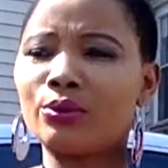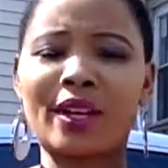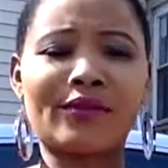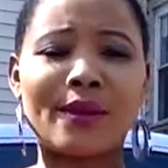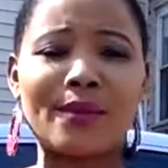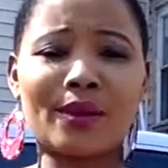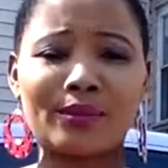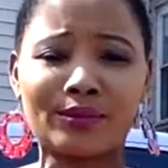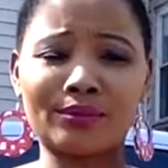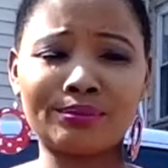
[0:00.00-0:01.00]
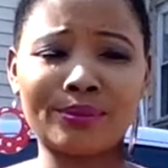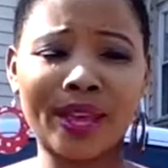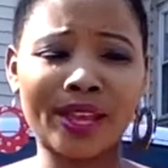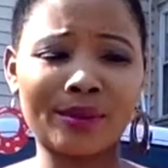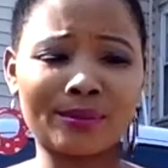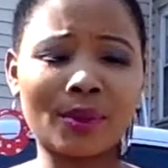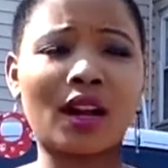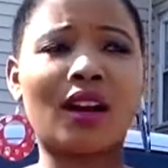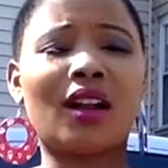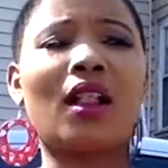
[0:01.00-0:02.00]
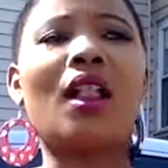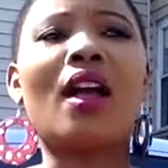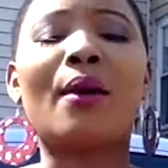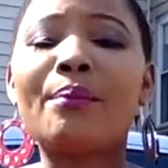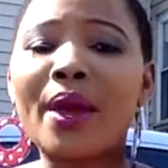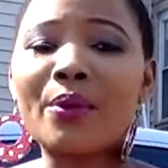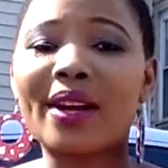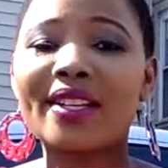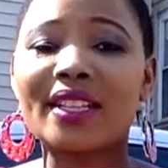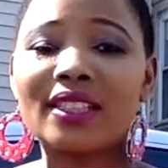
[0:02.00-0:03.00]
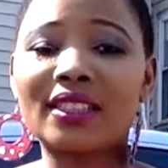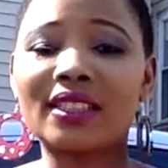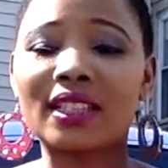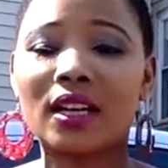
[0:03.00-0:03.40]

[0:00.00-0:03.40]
whatever bad bad weathers.